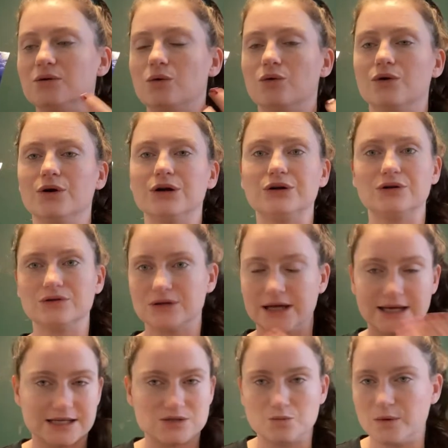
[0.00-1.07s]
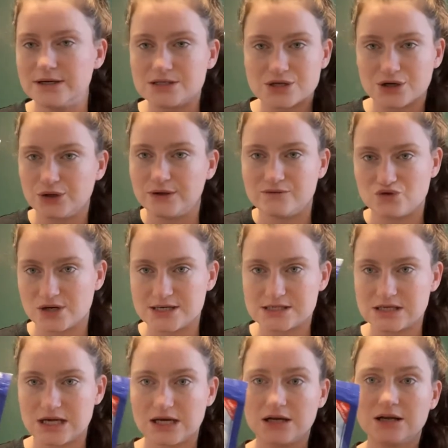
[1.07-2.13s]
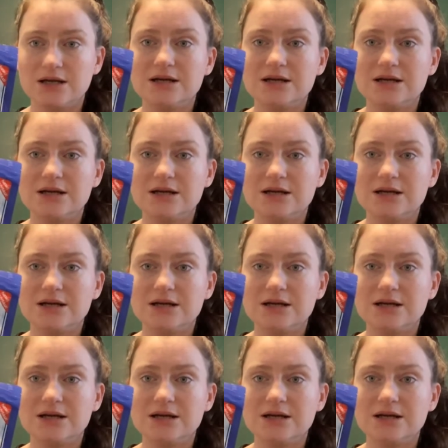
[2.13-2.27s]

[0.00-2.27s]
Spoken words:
or you're like it's winter, you have dry skin,